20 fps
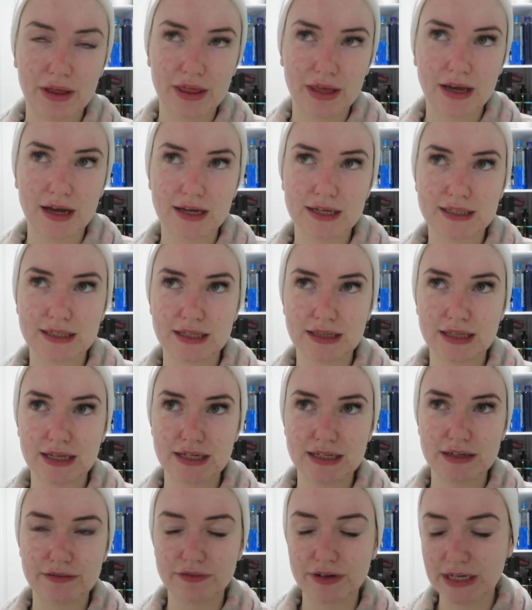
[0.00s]
I think I said that
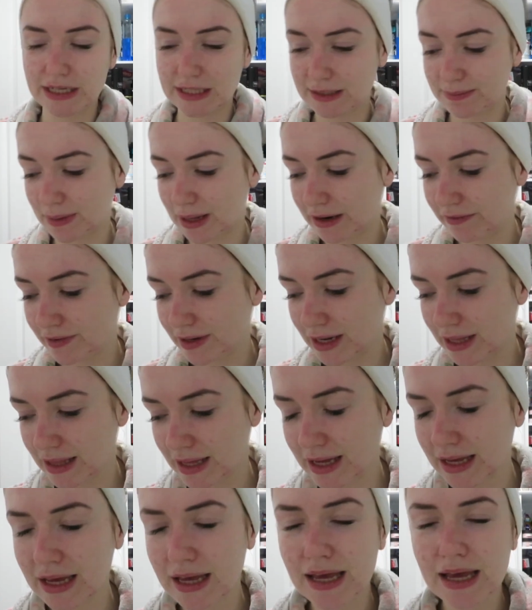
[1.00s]
it didn't really smell of
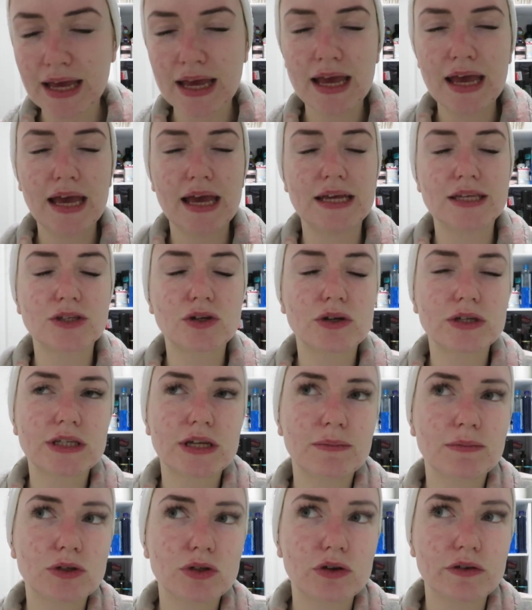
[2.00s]
anything. It's got
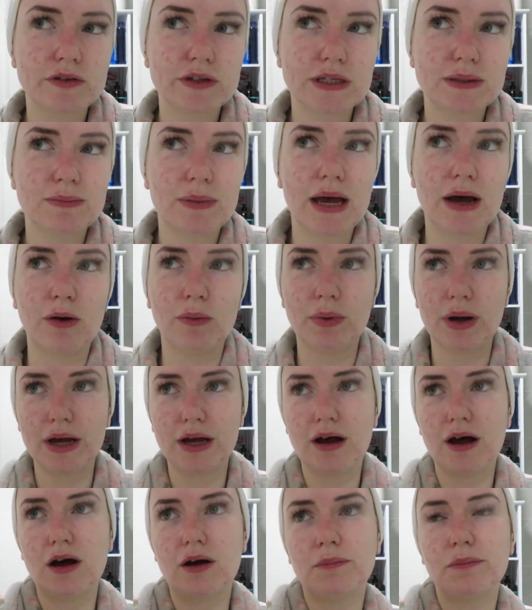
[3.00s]
some sort of smell, but
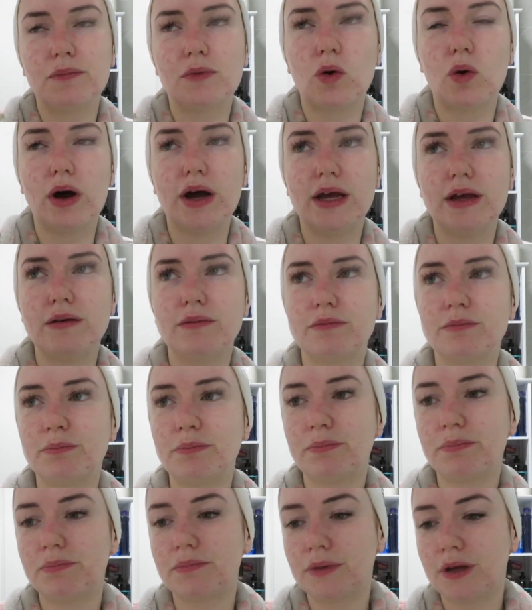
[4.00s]
I can't quite
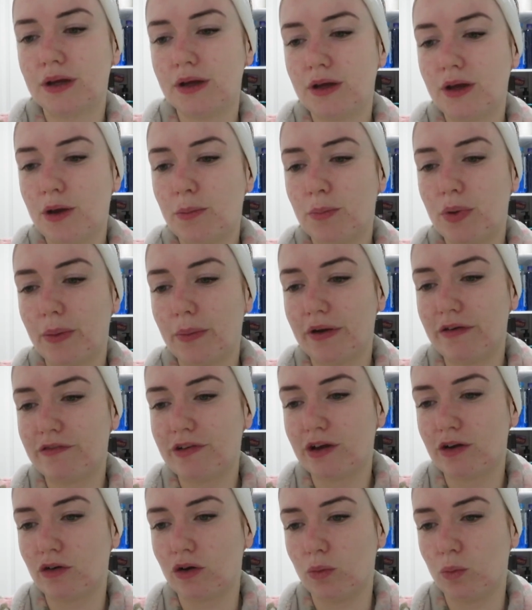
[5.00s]
put my
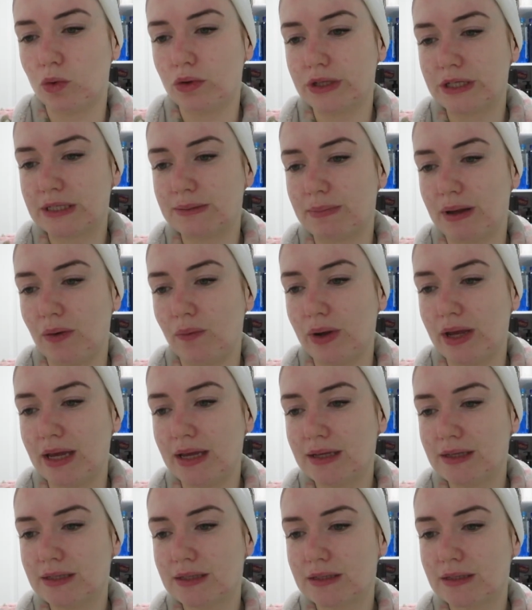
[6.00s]
finger on what the smell
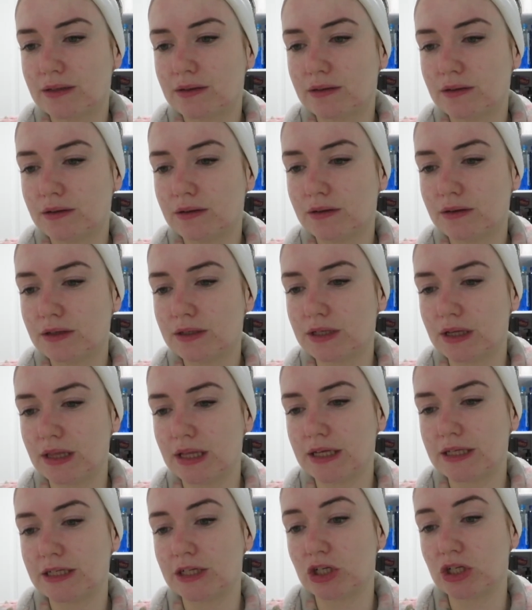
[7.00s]
is. So
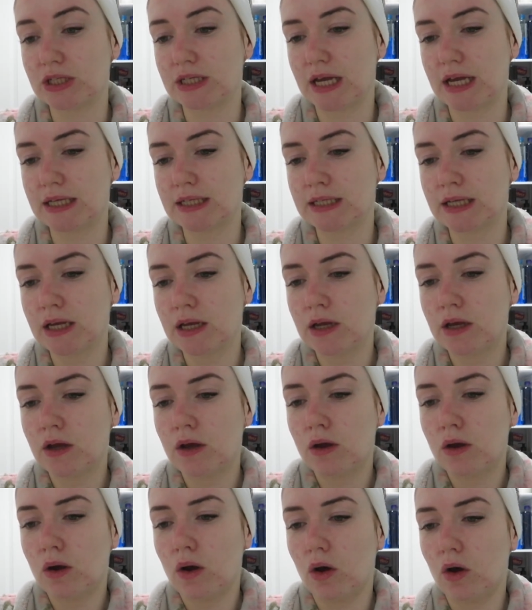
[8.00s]
this just says
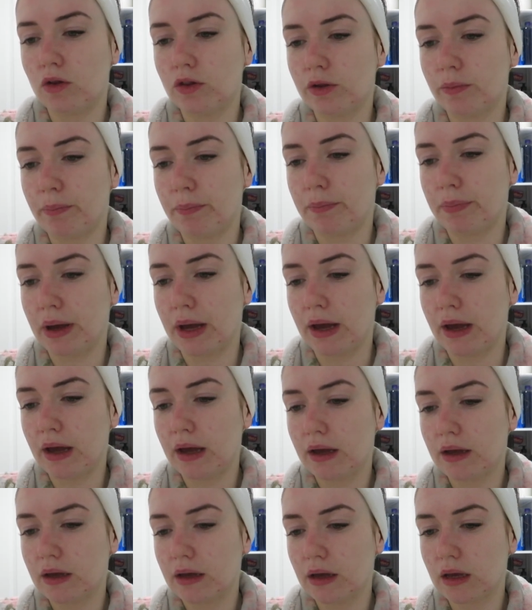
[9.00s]
on the
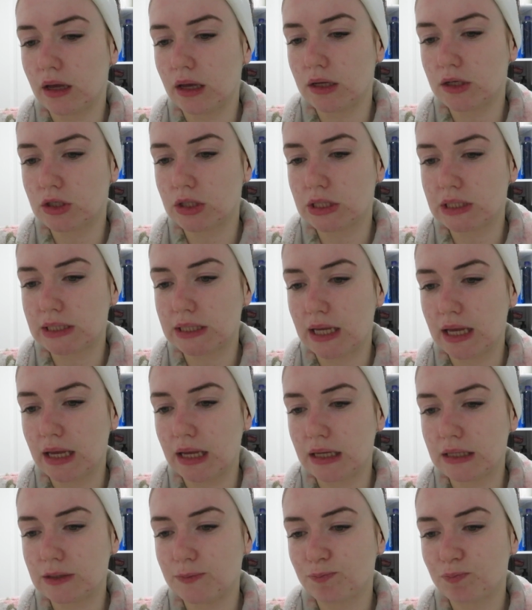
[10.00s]
back, it just
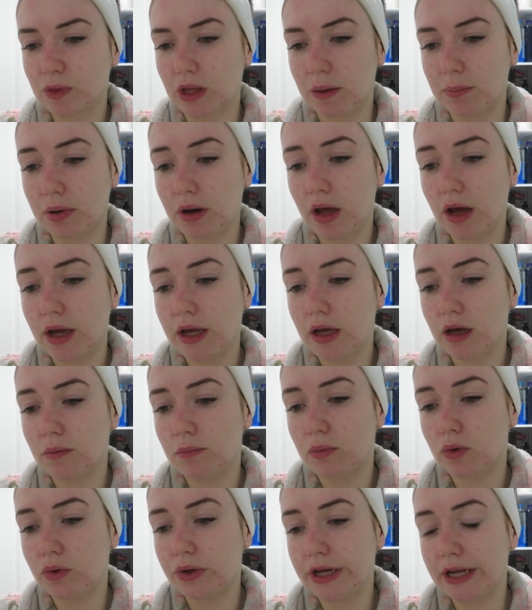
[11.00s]
says apply
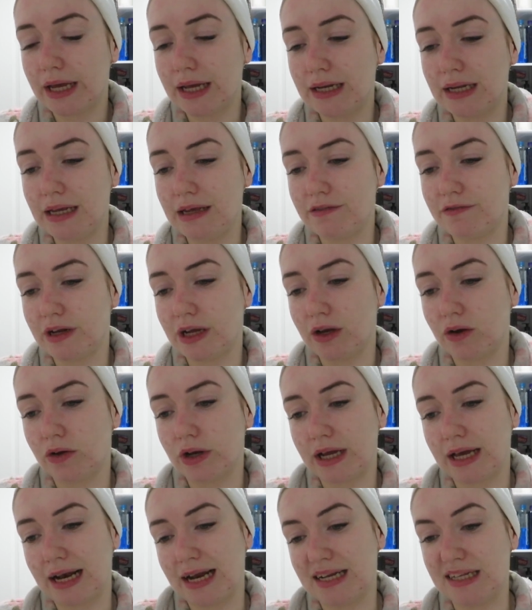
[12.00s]
morning and evening
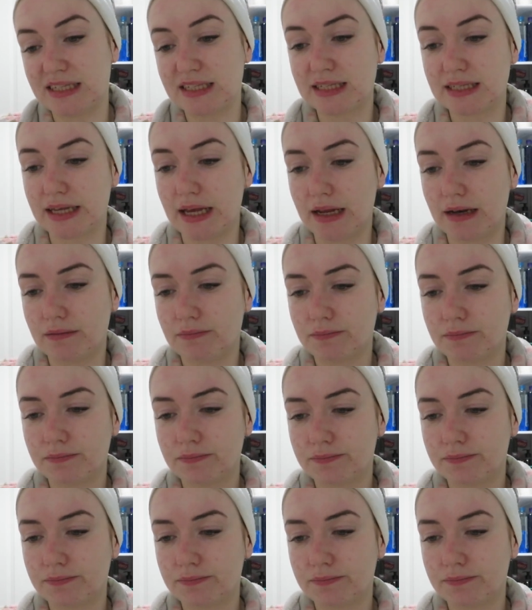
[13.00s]
on a cleansed skin.